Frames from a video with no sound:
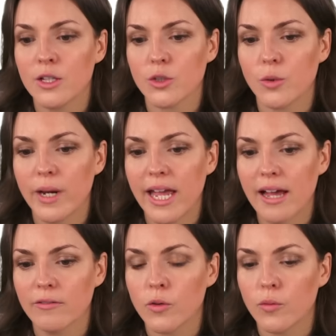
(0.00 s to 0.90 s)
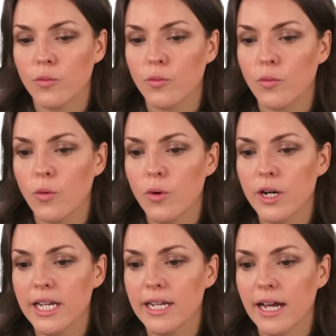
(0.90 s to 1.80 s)
So we have
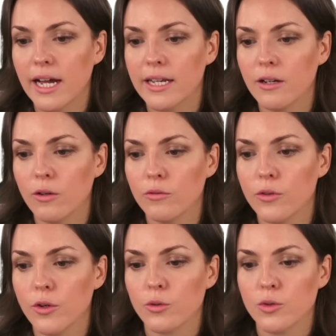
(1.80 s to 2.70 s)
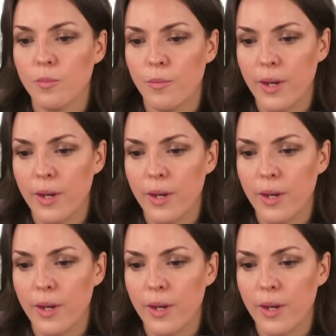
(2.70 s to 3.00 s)
49 of those